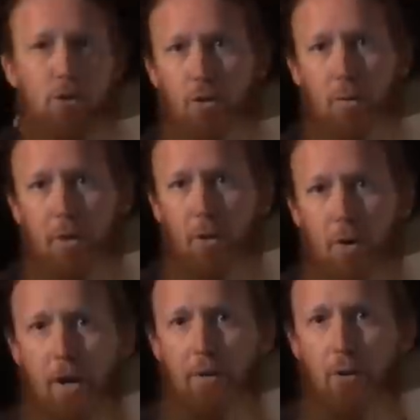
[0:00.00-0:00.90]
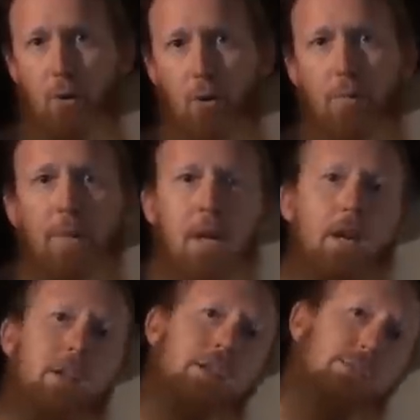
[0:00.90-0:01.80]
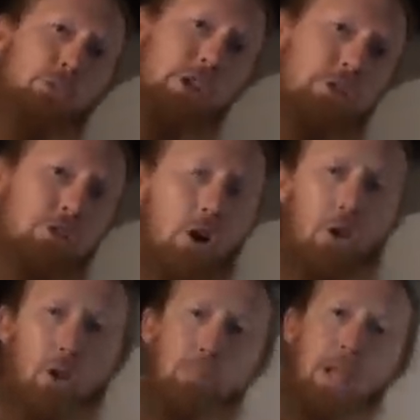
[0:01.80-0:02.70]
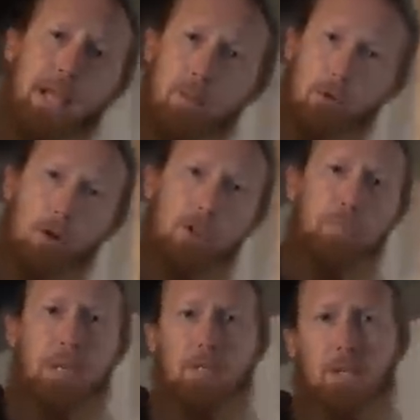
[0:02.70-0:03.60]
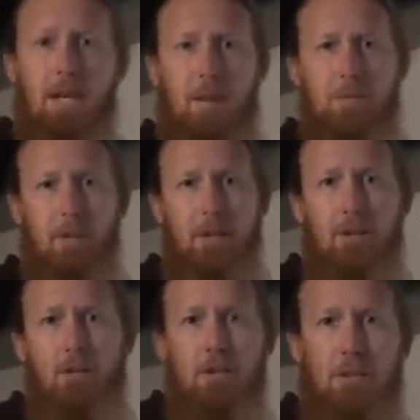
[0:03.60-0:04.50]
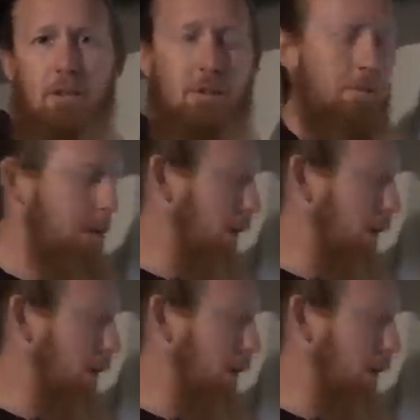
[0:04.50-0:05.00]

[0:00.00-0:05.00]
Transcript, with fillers: stripping around the door. Because if we install our platinum crawl space encapsulation system